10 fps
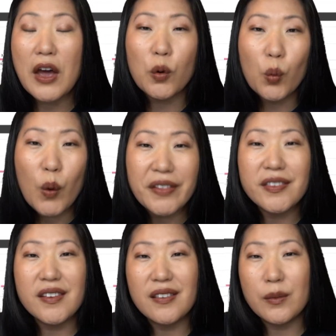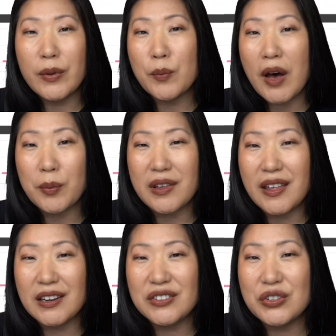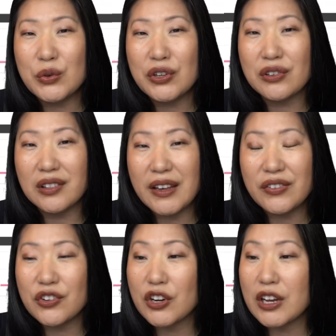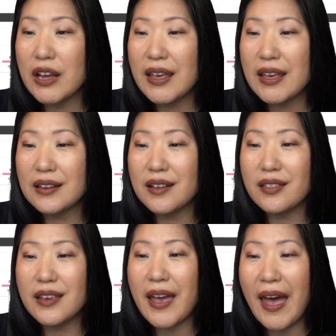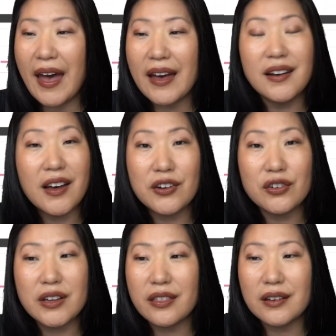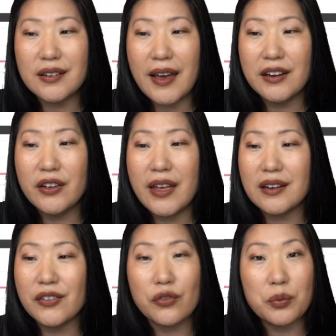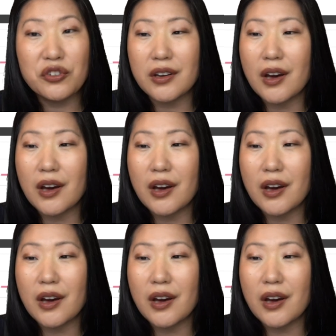Once this has been populated to your list, you're going to hit the add underneath title and description